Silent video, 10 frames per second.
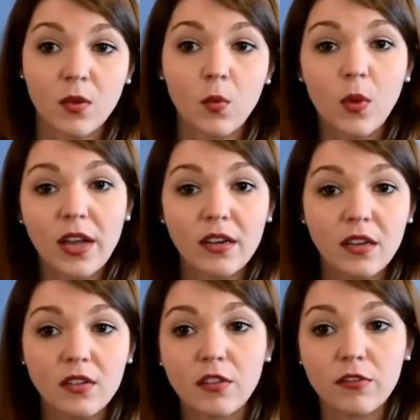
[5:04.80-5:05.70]

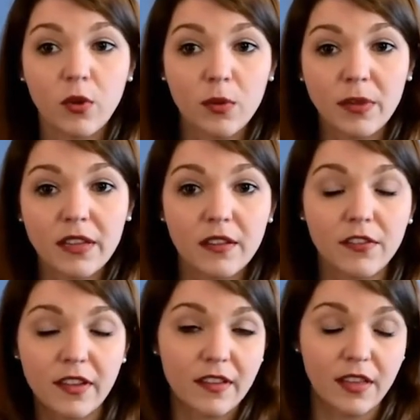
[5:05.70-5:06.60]
1 to 4 beats of
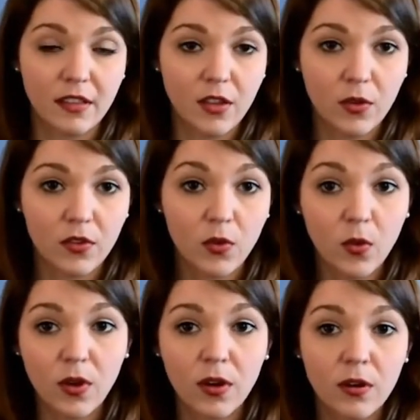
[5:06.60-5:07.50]
16th notes,
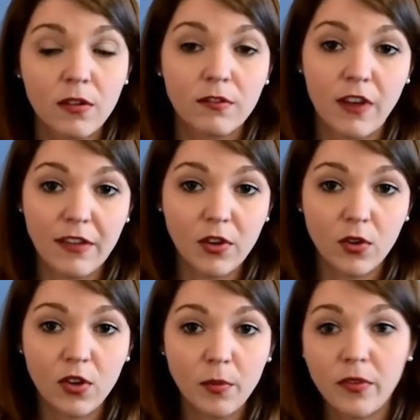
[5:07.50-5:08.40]
or 5-note
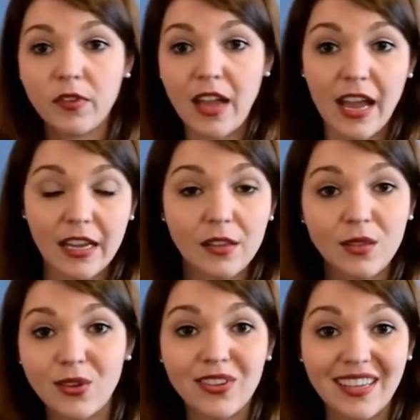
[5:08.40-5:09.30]
groups, 9,
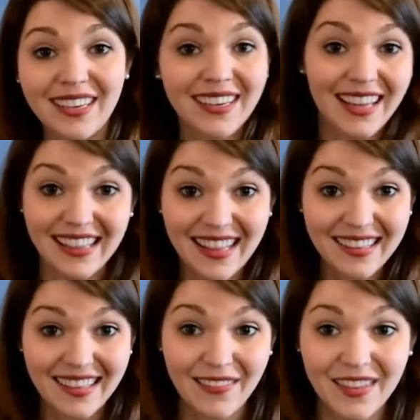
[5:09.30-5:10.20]
13, and then
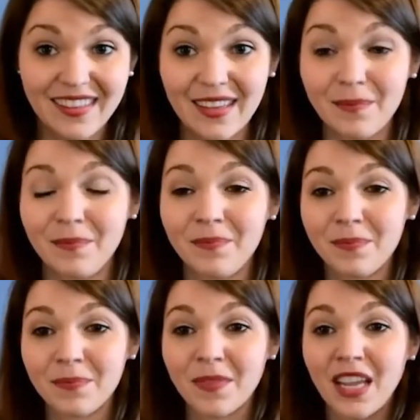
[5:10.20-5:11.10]
17.
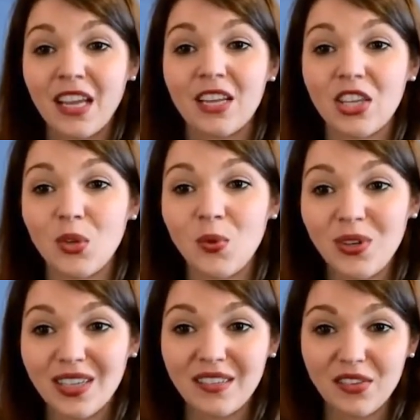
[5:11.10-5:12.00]
You will
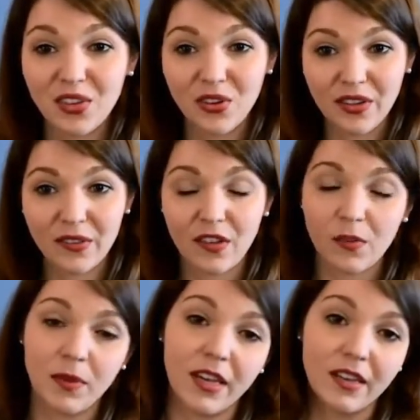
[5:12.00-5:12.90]
need to decrease the
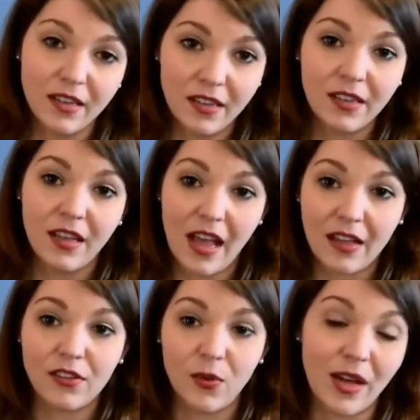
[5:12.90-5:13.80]
speed
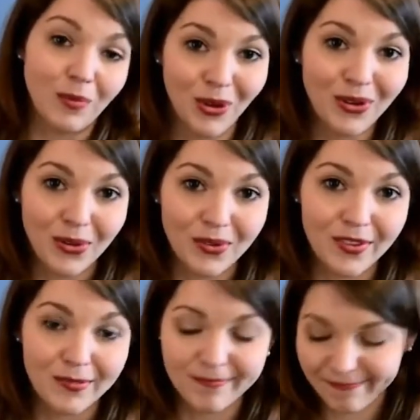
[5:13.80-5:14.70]
as you add more notes.